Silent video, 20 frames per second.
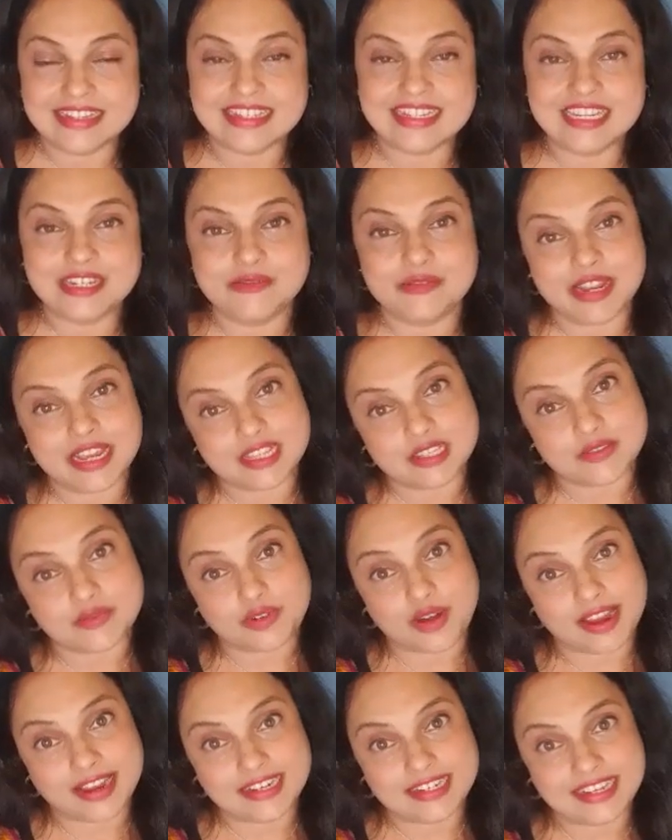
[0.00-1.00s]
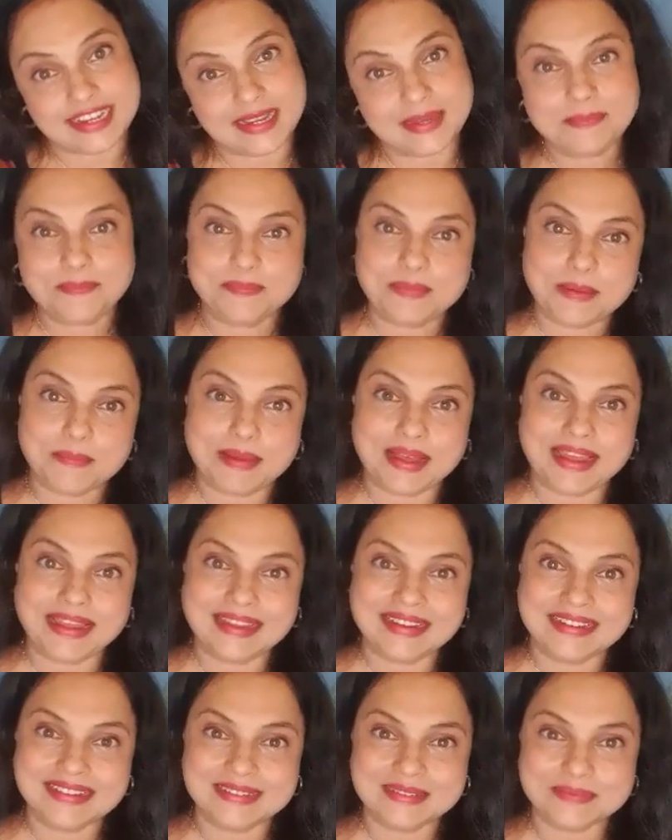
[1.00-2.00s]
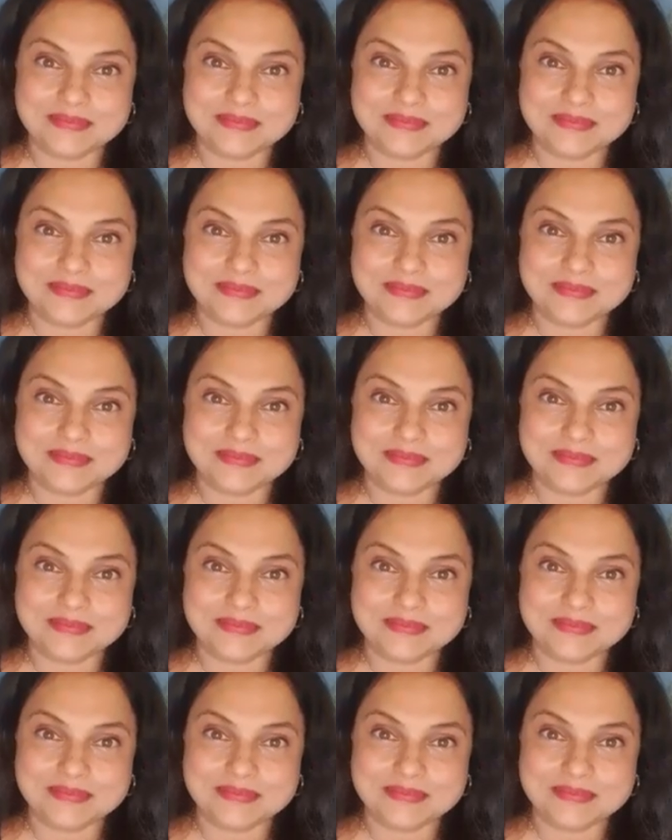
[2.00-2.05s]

See you next Friday. Bye-bye.